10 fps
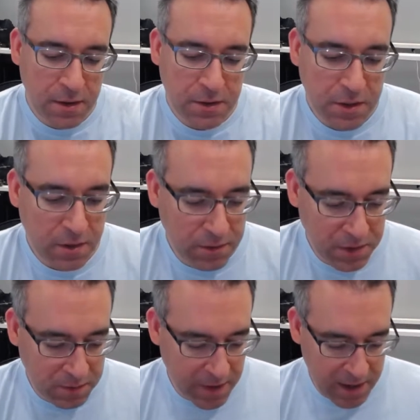So
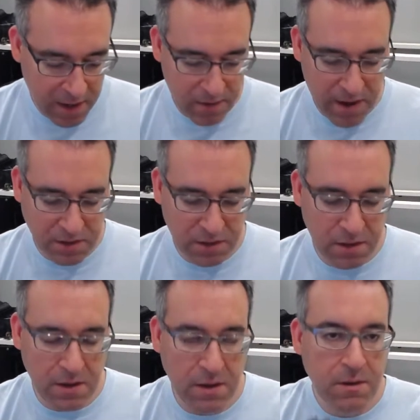this radio has
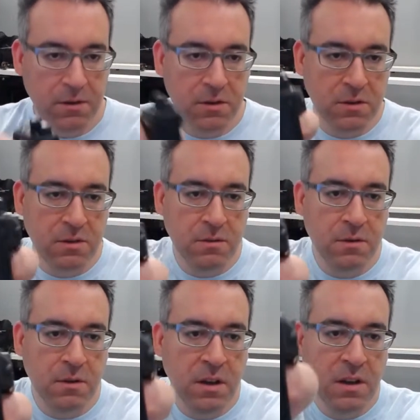the
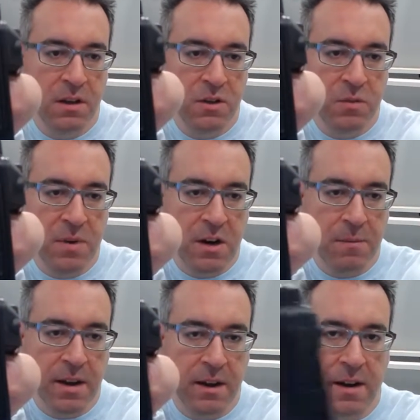speaker
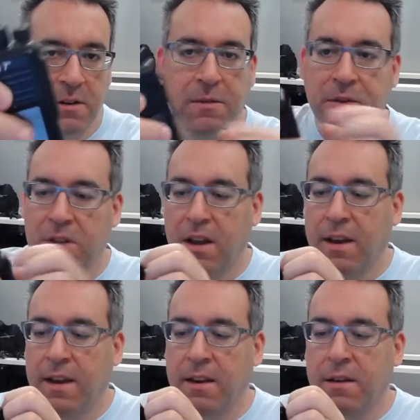mic connector on the
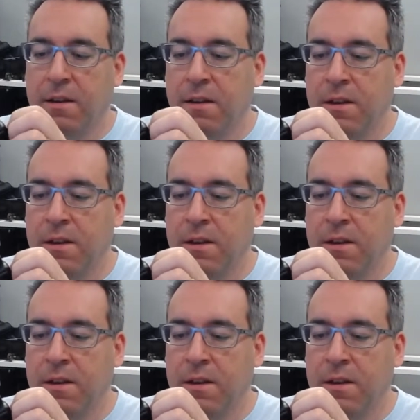side,